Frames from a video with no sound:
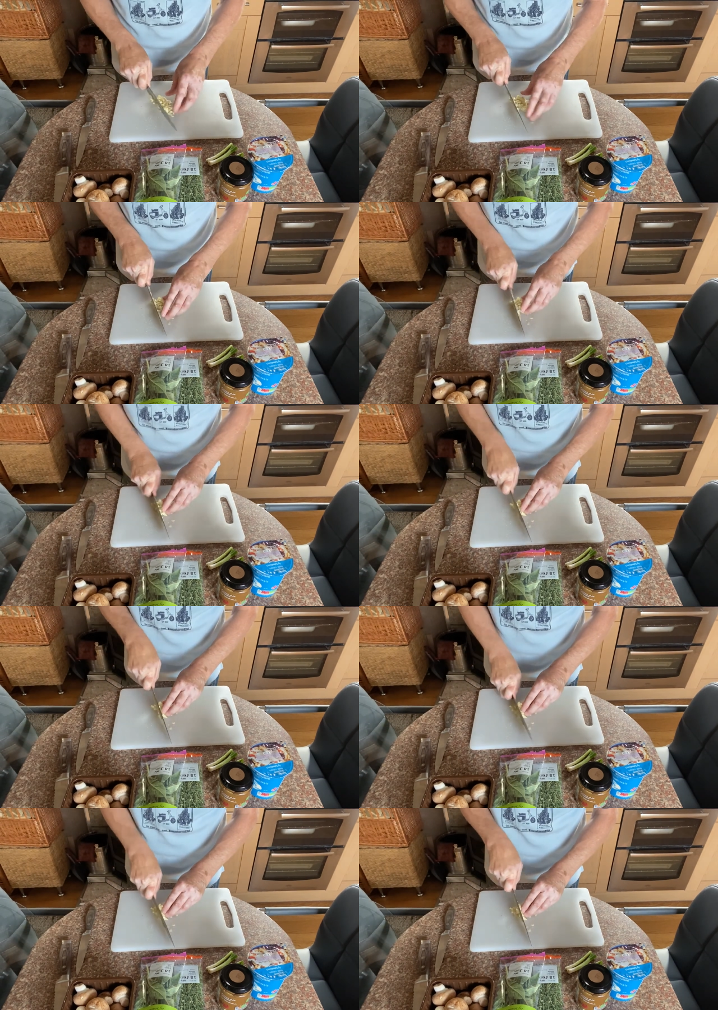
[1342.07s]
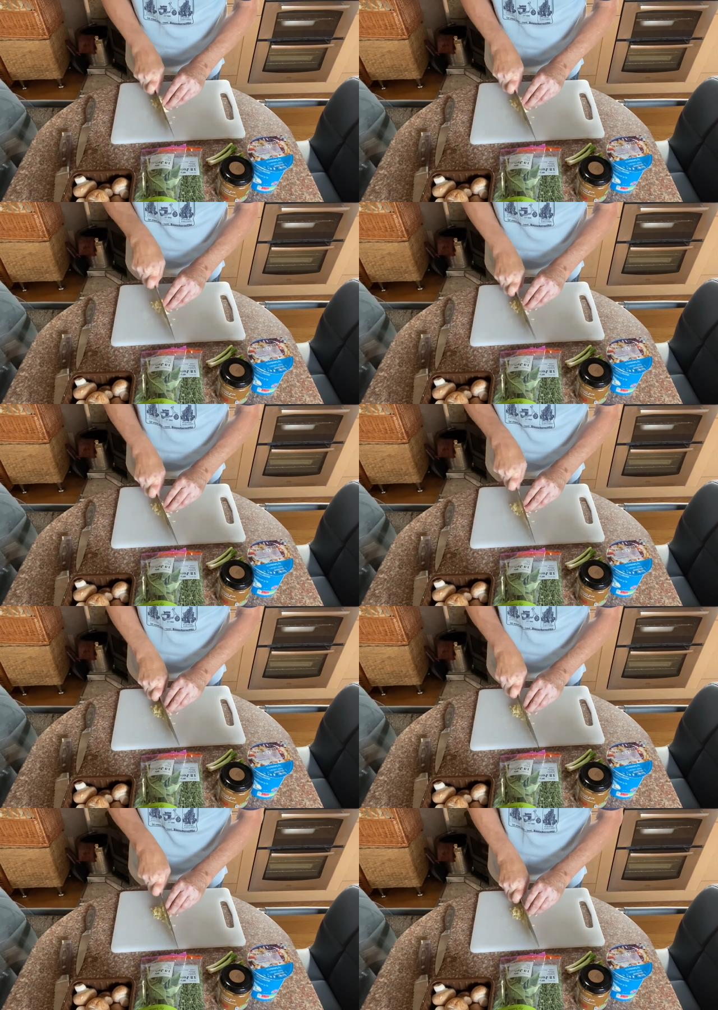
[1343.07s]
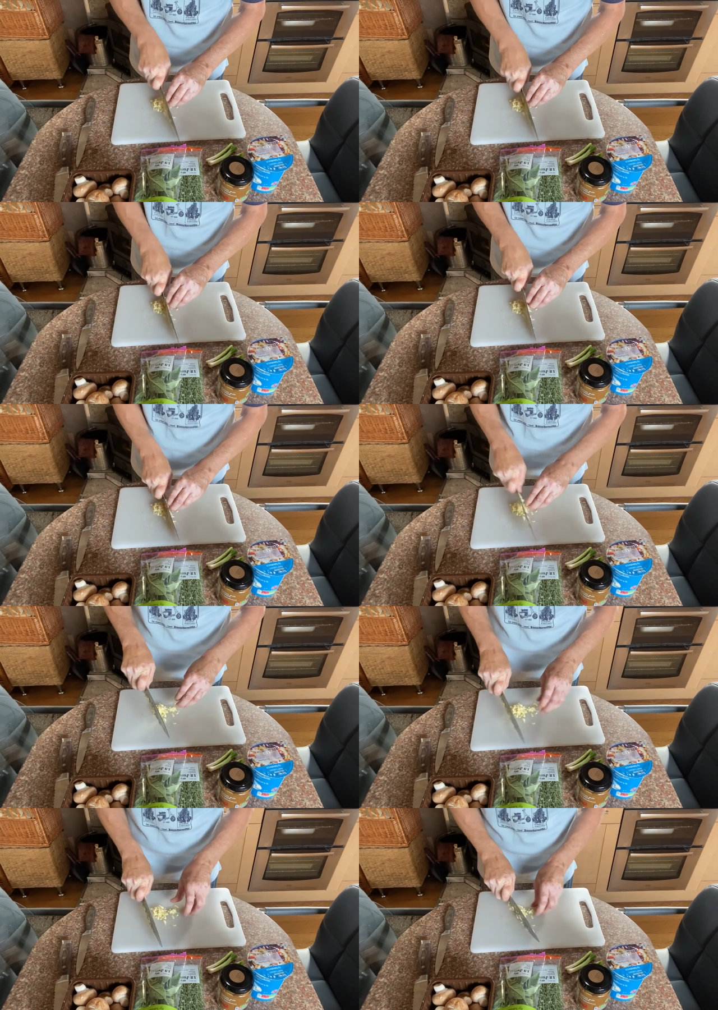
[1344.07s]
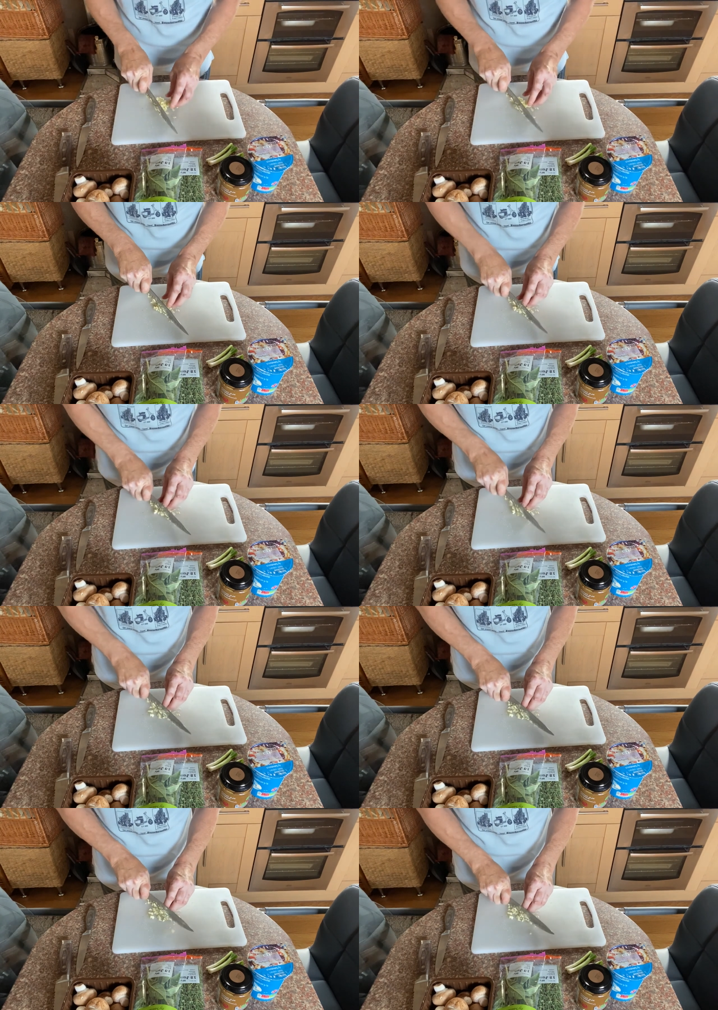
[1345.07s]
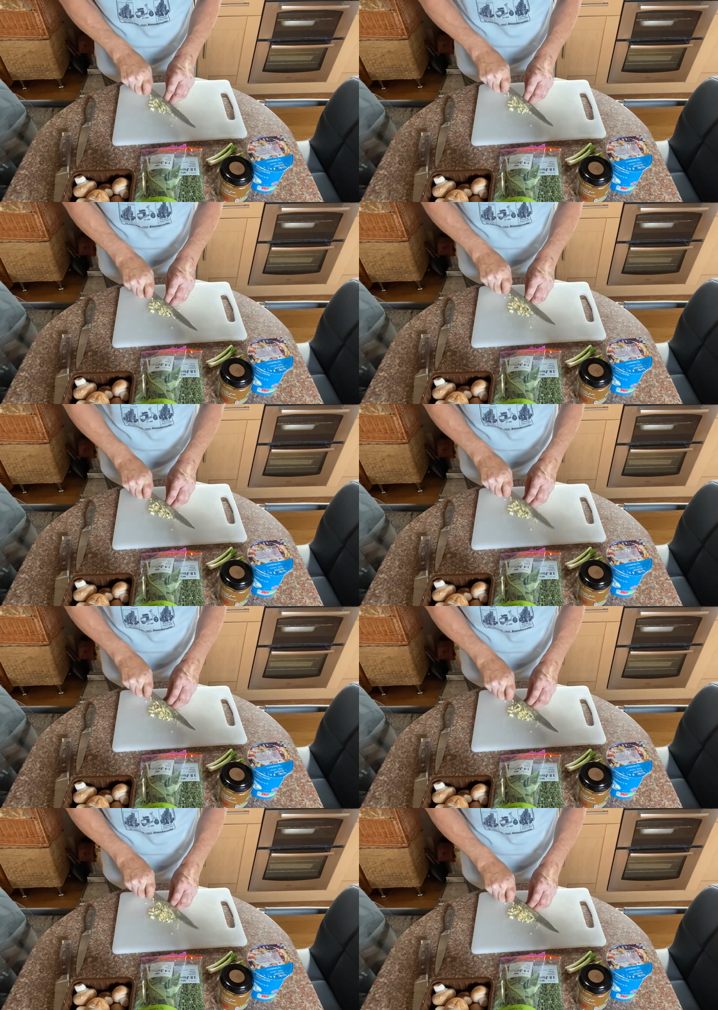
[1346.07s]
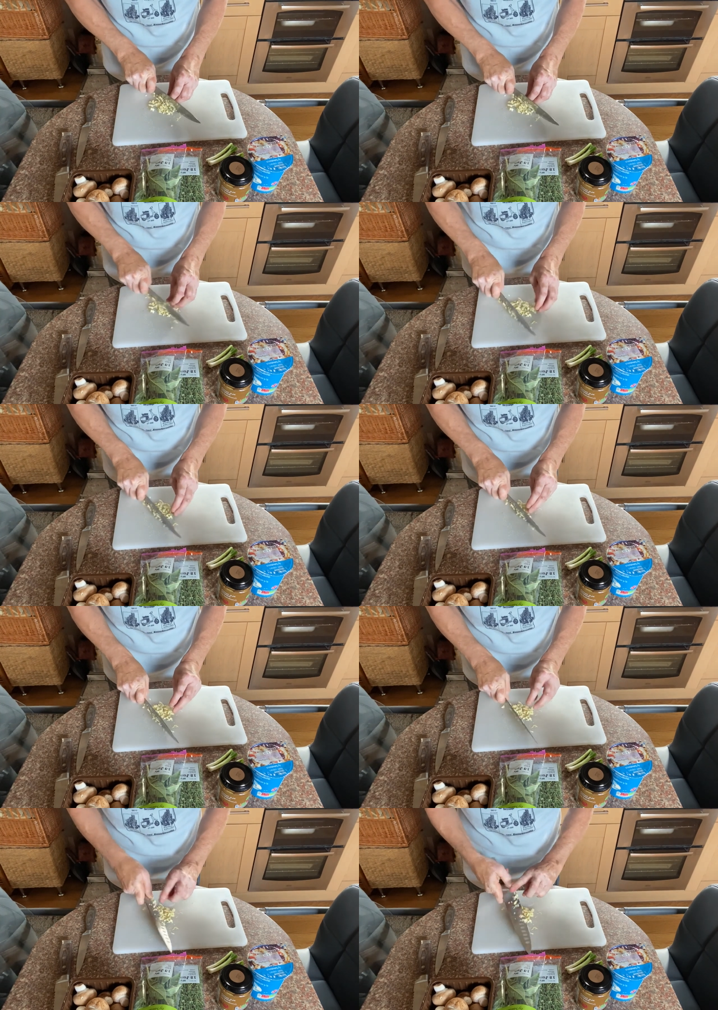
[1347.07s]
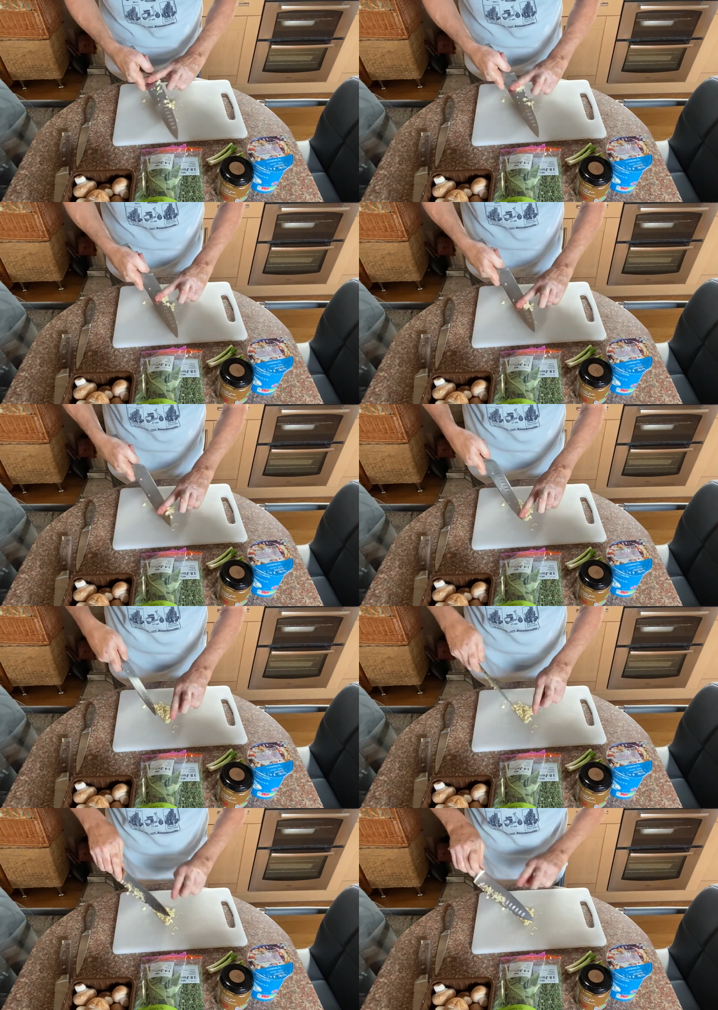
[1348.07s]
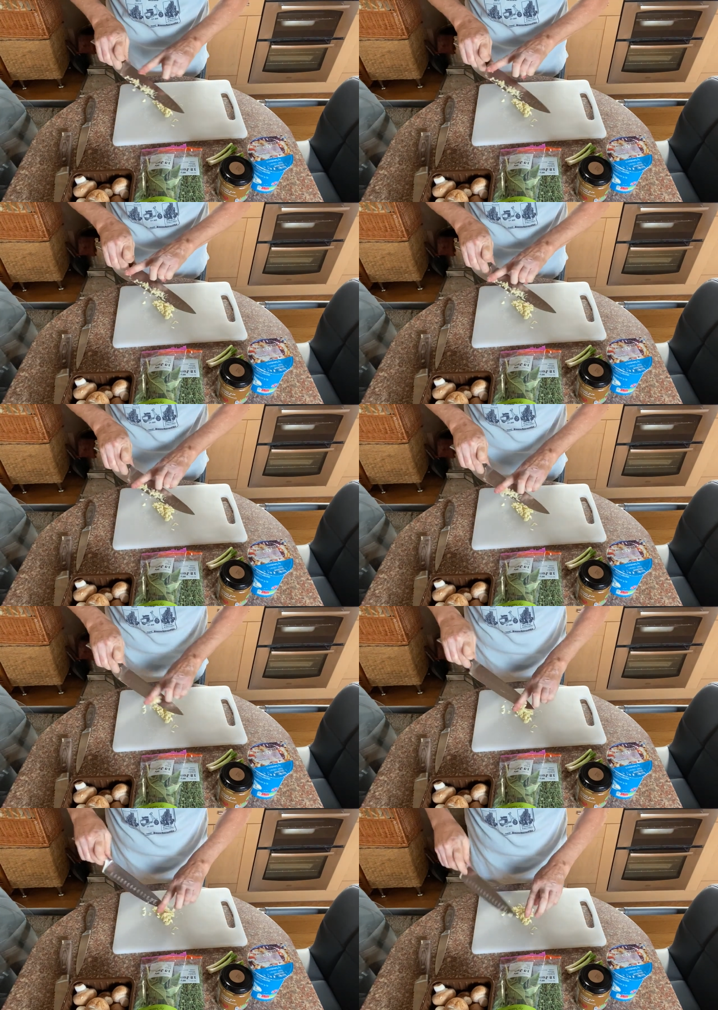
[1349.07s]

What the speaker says: (no speaker visible)